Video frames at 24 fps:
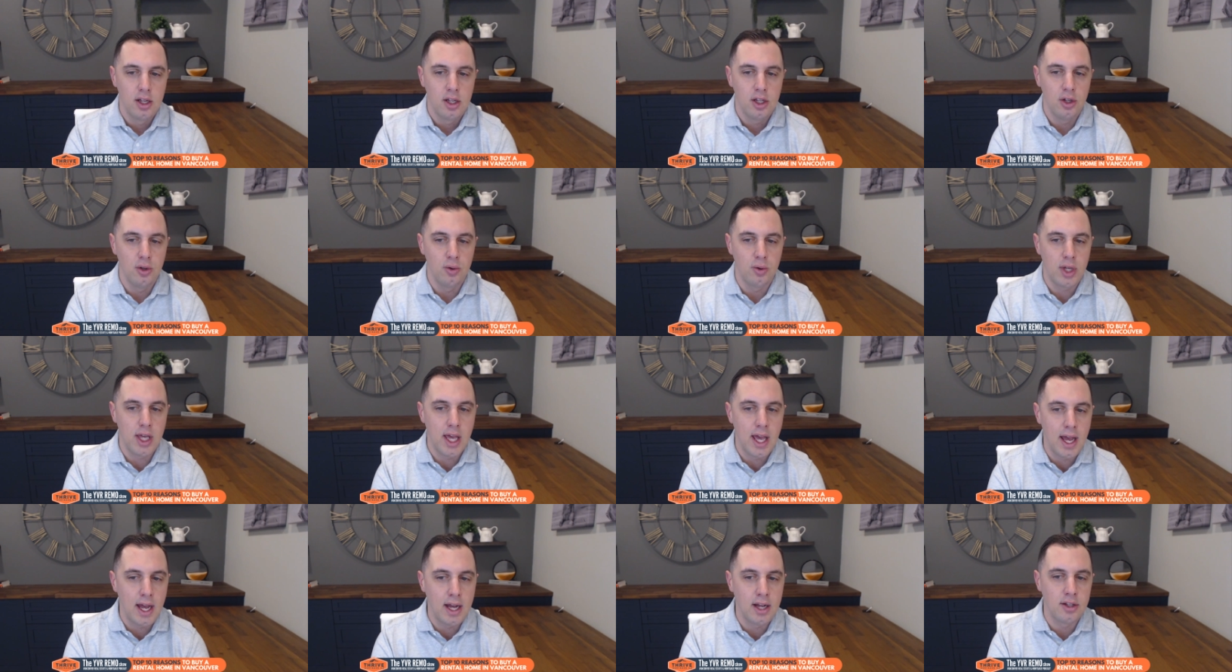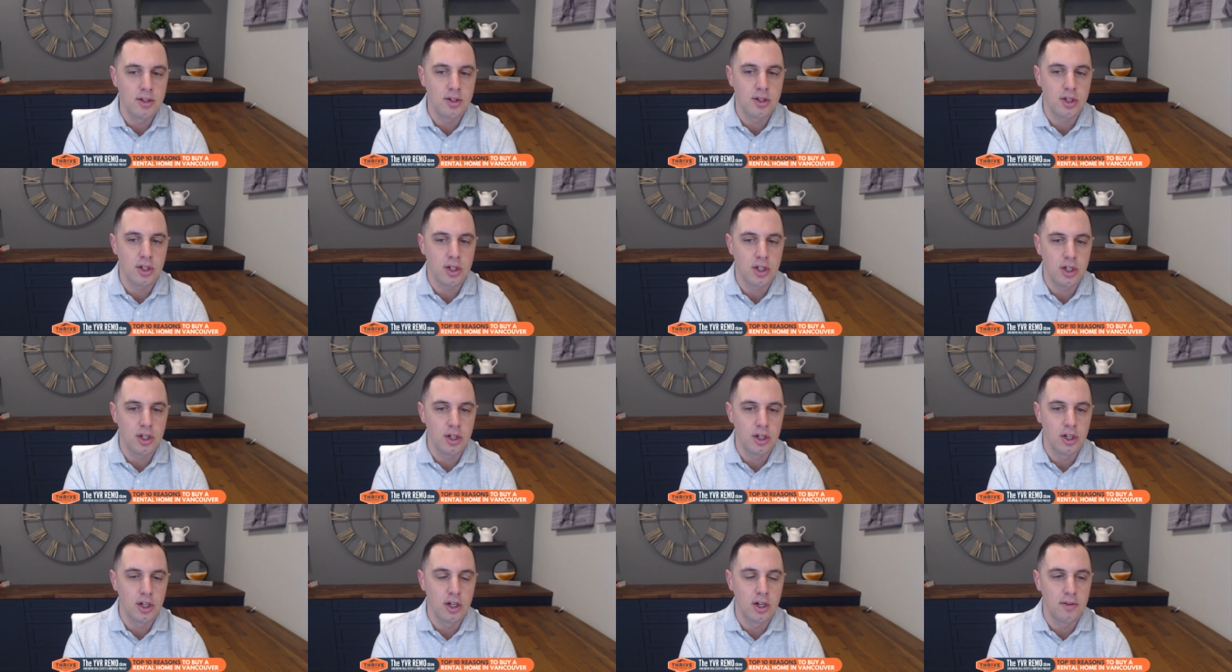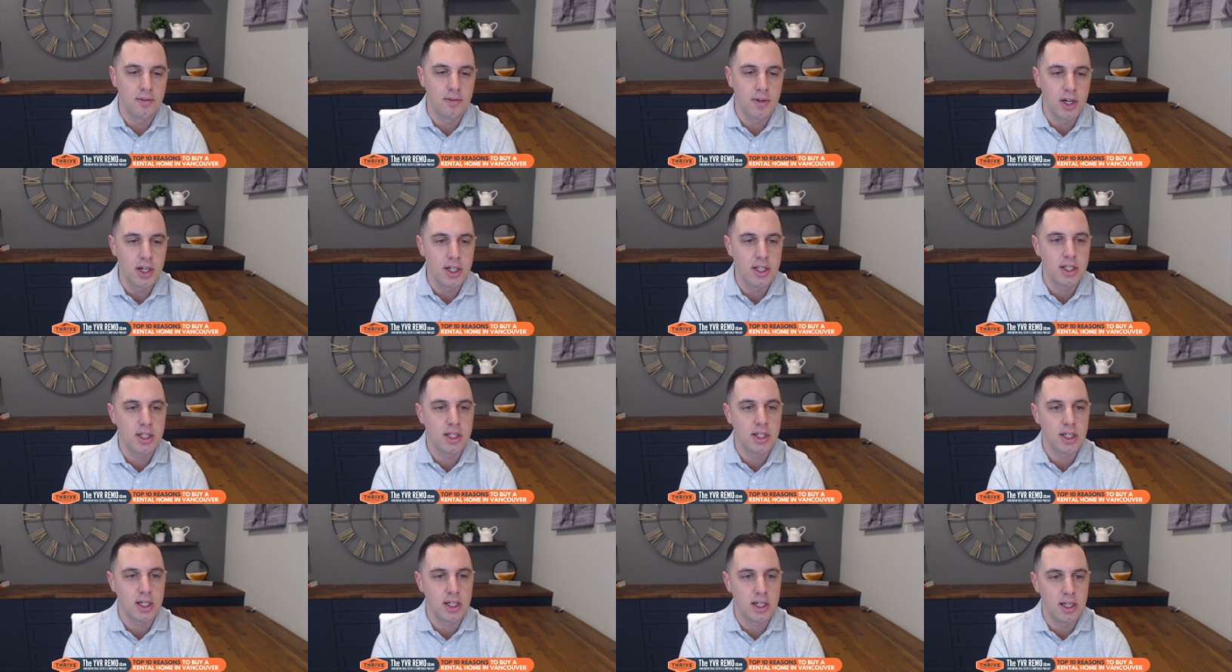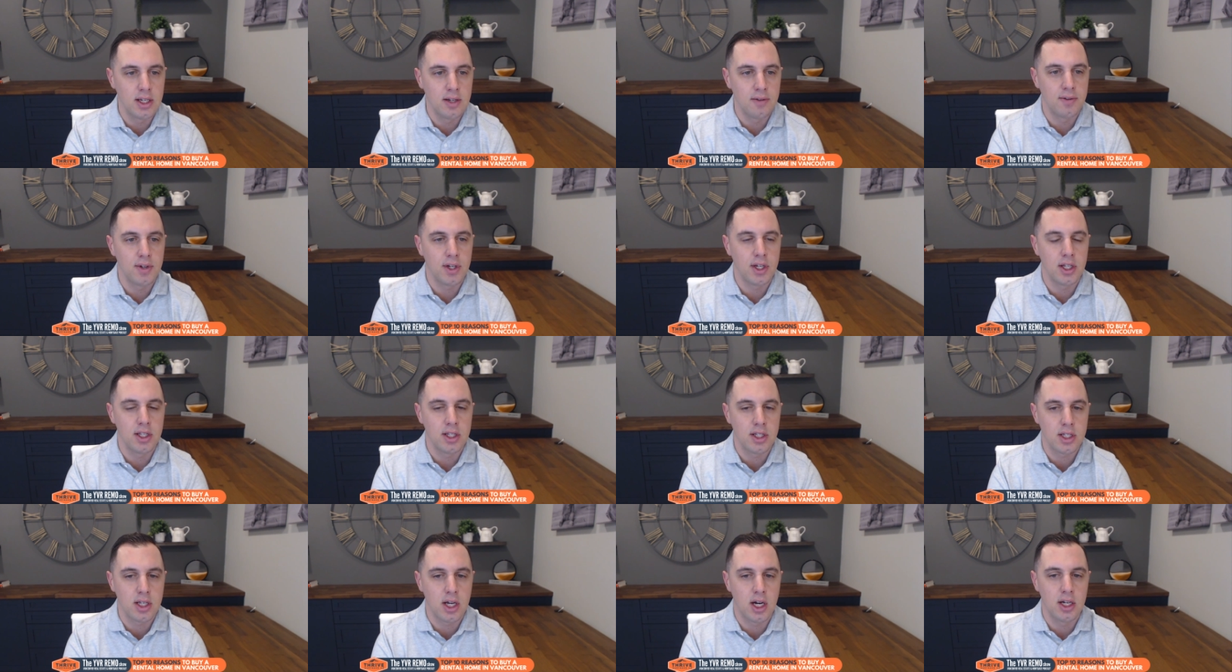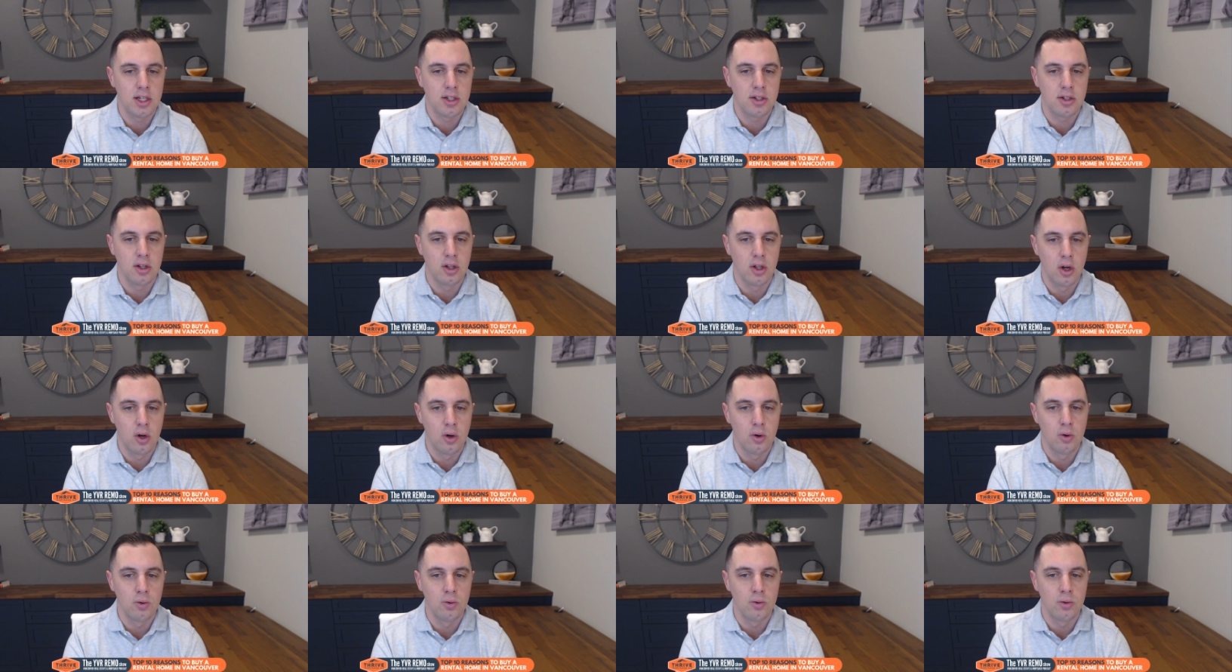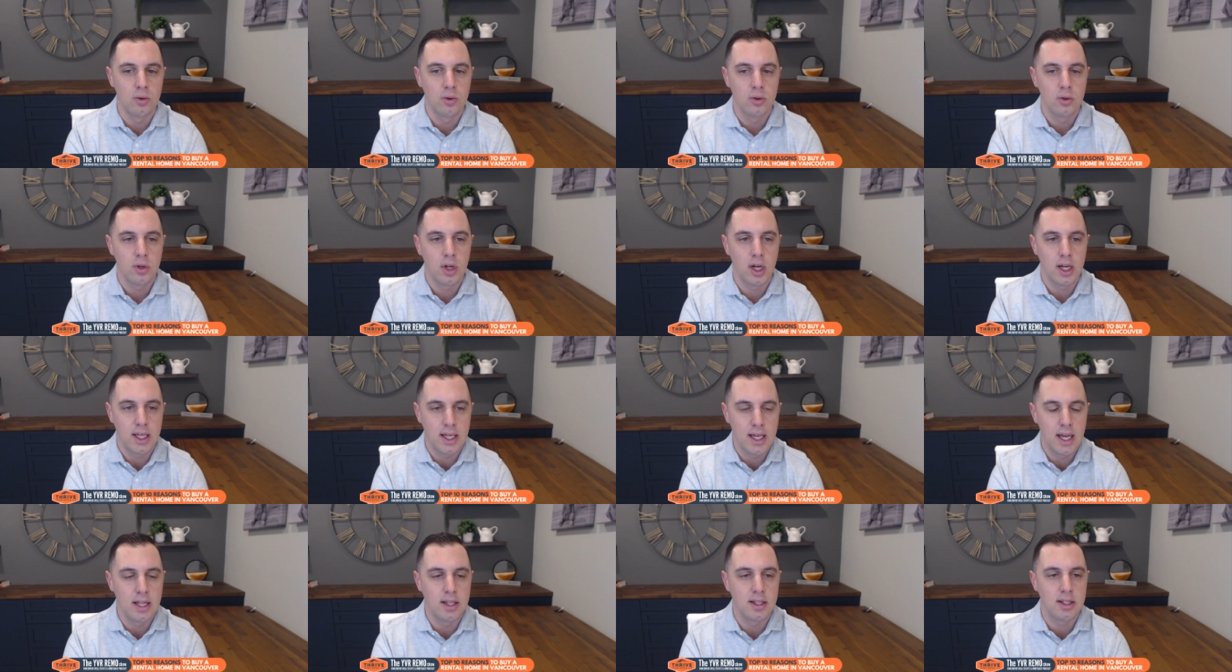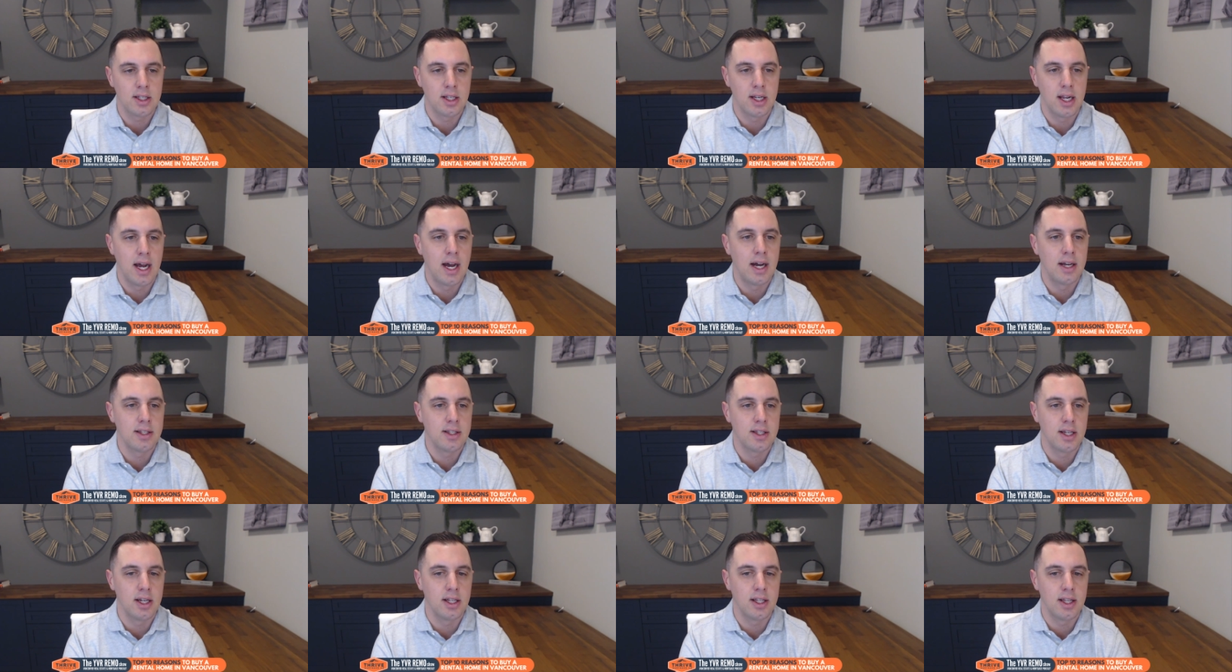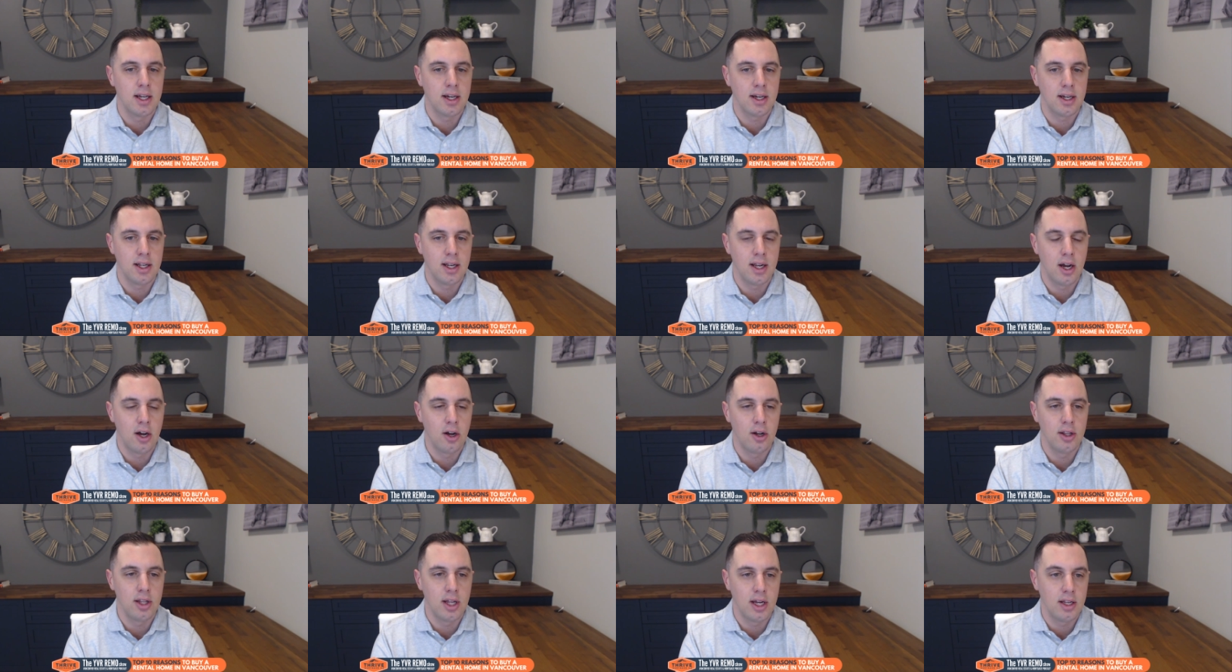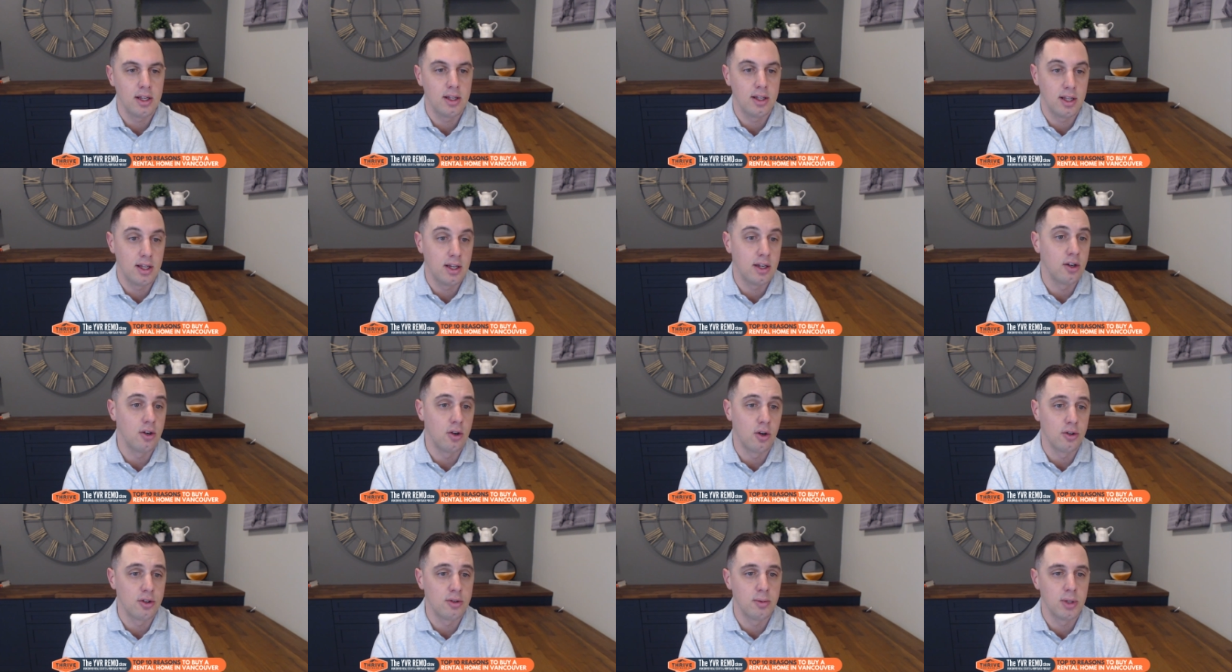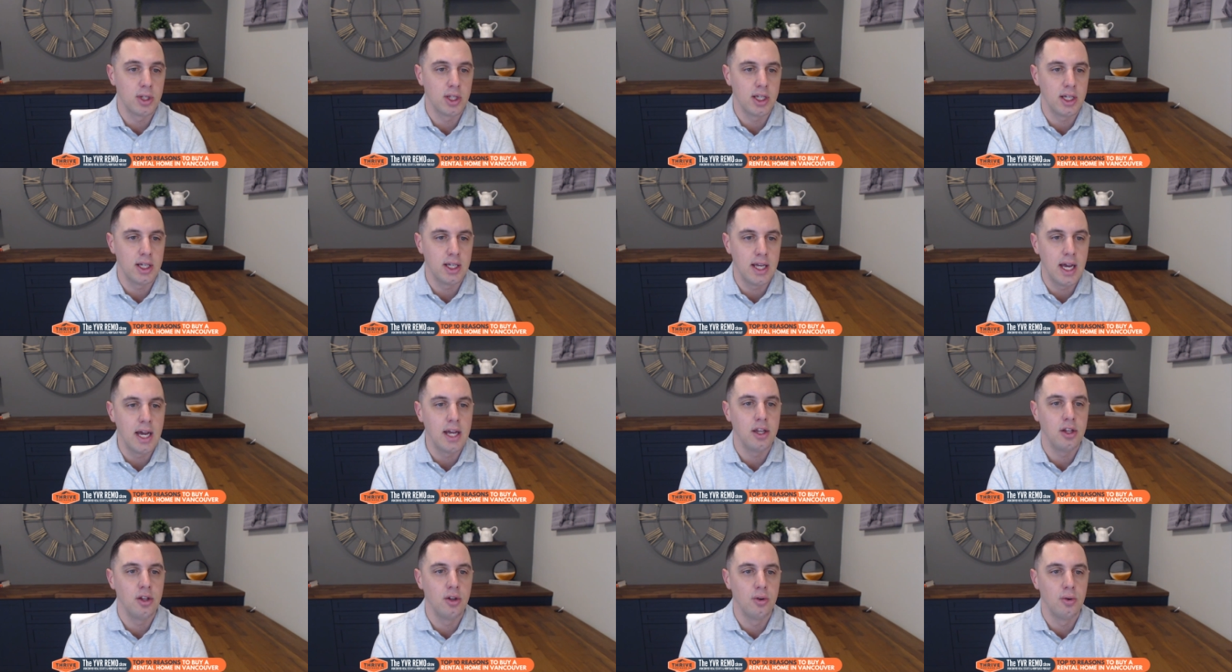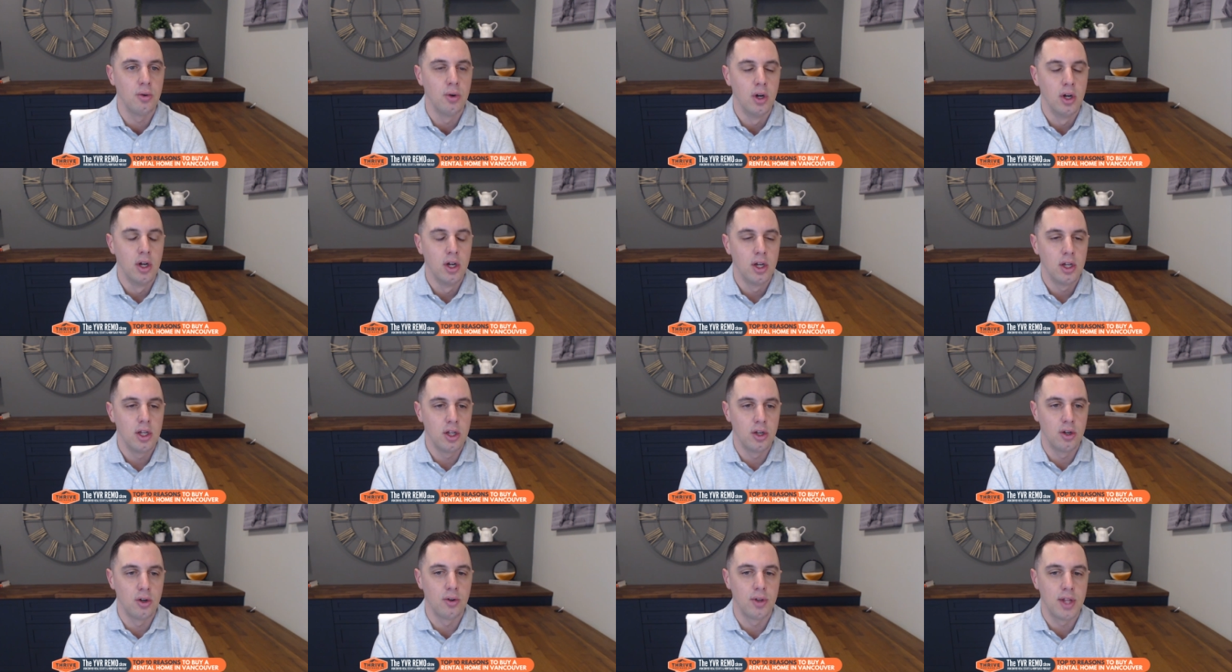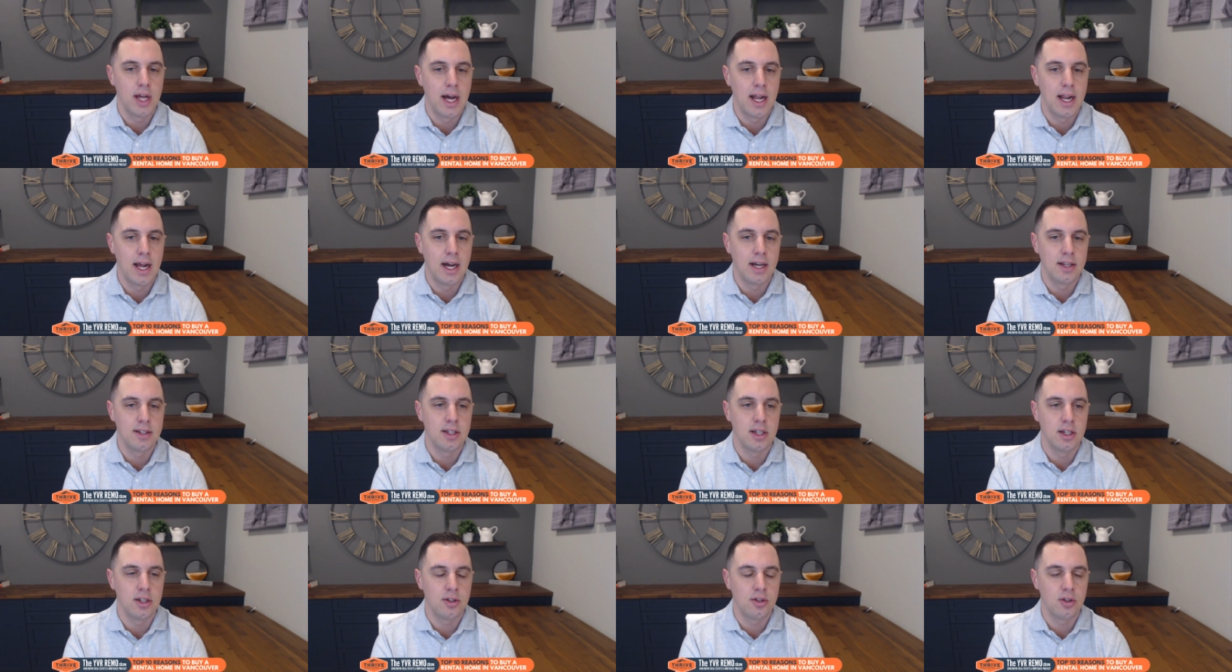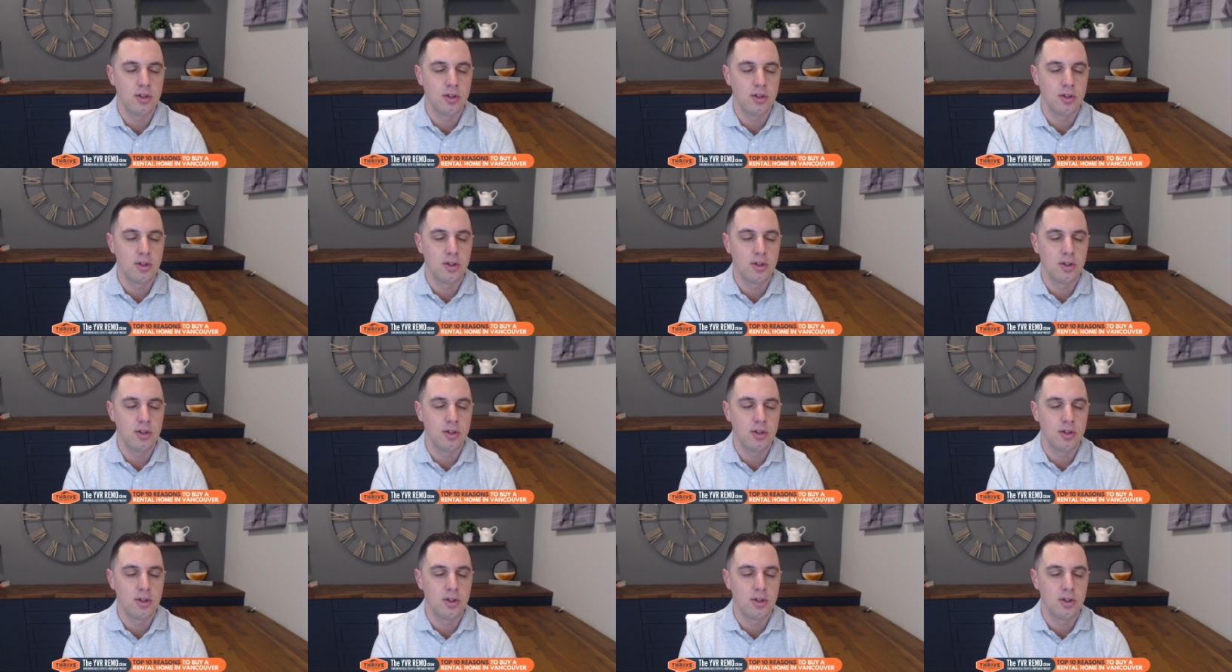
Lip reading: you can secure a very significant sized loan against an asset that can help, that can ultimately get you that asset.